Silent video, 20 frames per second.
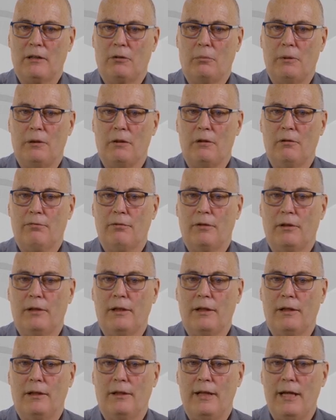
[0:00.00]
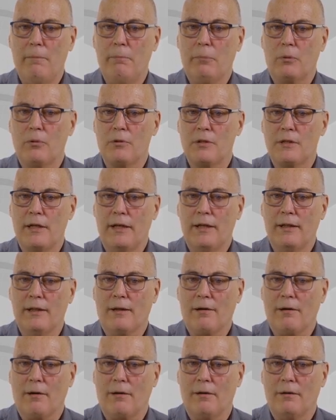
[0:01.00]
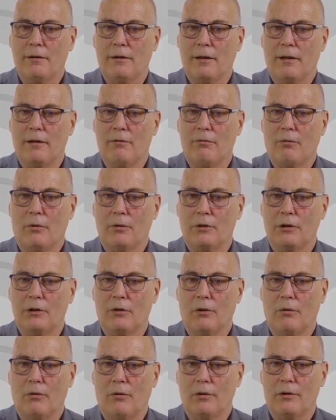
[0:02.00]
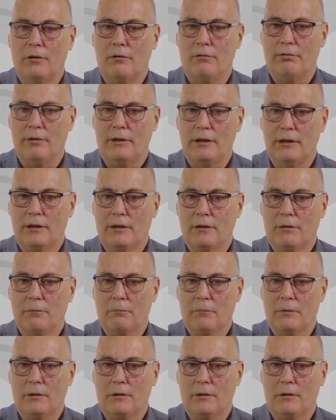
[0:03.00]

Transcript: will be different here and there, because there the current and the voltage are not in phase.